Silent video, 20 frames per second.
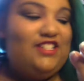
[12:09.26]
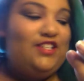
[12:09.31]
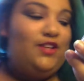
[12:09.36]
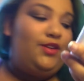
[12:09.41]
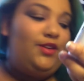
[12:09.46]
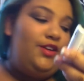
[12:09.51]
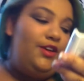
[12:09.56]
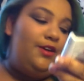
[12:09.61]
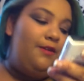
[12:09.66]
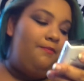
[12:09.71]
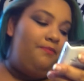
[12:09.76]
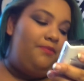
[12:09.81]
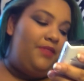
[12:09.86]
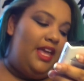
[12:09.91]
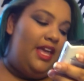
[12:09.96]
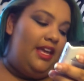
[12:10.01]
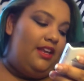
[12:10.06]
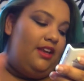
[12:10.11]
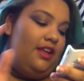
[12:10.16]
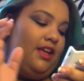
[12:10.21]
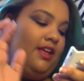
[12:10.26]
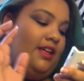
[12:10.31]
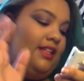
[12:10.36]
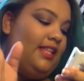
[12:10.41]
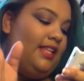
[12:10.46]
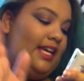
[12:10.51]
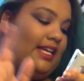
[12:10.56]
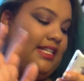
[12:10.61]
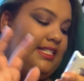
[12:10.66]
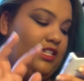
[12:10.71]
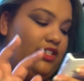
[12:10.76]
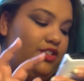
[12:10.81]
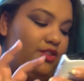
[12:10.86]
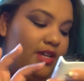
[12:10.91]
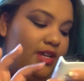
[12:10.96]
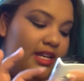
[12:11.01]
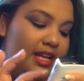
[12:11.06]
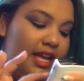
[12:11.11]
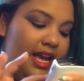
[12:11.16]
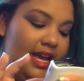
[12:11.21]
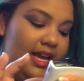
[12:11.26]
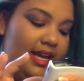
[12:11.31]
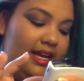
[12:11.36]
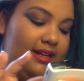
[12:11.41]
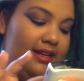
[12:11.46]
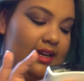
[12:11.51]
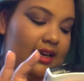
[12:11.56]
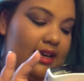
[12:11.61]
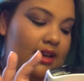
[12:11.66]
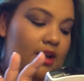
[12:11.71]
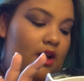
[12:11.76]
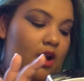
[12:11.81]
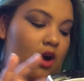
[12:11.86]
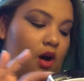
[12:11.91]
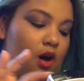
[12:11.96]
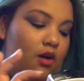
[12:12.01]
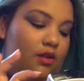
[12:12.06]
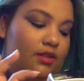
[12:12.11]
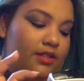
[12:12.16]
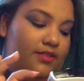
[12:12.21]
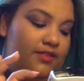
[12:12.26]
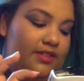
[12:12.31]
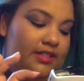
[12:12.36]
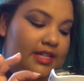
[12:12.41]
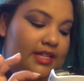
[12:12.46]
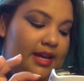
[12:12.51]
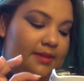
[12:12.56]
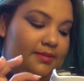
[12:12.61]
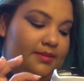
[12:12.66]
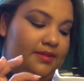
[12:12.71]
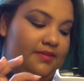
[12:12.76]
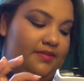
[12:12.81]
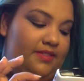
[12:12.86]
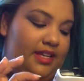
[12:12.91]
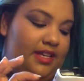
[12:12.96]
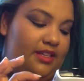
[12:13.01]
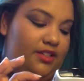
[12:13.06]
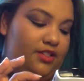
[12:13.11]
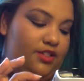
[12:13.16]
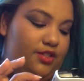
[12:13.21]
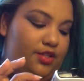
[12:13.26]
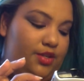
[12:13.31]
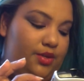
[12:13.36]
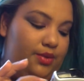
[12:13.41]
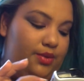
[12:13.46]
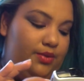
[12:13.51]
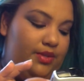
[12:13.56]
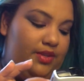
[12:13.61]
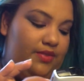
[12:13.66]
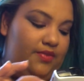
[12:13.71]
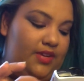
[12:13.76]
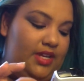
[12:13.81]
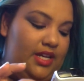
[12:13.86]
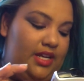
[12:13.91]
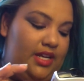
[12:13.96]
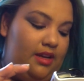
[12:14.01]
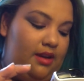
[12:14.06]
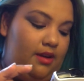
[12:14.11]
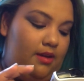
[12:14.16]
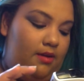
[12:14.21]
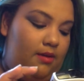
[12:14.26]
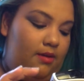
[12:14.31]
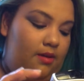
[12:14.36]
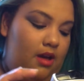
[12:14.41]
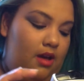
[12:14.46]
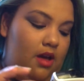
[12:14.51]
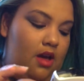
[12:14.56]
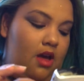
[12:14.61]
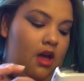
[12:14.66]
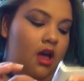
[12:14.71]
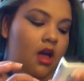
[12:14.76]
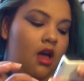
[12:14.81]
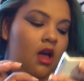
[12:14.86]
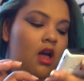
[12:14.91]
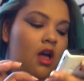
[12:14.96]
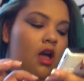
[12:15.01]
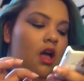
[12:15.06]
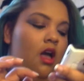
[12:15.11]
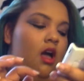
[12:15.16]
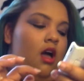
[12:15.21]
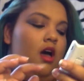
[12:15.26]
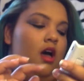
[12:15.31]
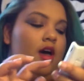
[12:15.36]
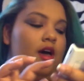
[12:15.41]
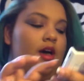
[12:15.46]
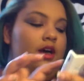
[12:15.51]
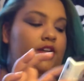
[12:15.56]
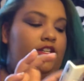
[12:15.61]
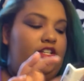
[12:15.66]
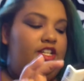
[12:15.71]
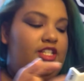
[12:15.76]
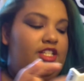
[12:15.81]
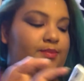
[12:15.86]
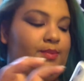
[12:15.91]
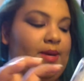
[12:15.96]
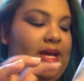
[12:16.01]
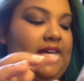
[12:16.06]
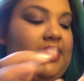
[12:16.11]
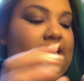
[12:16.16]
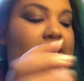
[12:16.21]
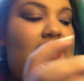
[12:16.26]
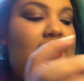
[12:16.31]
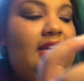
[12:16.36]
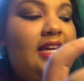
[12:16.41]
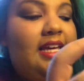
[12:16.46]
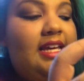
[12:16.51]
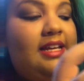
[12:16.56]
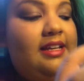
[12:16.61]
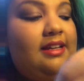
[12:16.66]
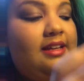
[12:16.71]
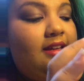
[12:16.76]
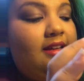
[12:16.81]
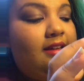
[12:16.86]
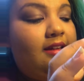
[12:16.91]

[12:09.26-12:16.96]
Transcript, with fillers: so cute. And like I said, you can add all different types of things to the video just by clicking